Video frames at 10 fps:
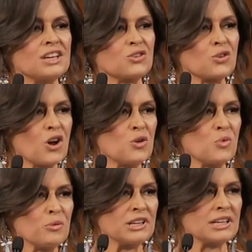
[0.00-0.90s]
a grown
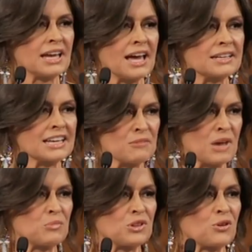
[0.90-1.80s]
woman can't come
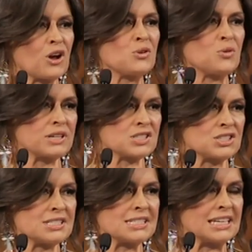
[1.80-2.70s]
up with her own
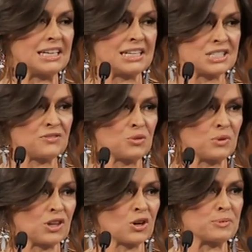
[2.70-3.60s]
questions in an interview
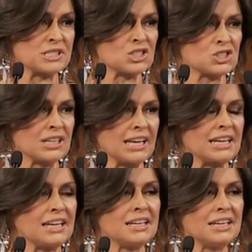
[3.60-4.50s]
with the opposition
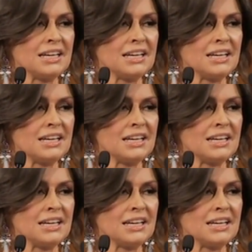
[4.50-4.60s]
leader,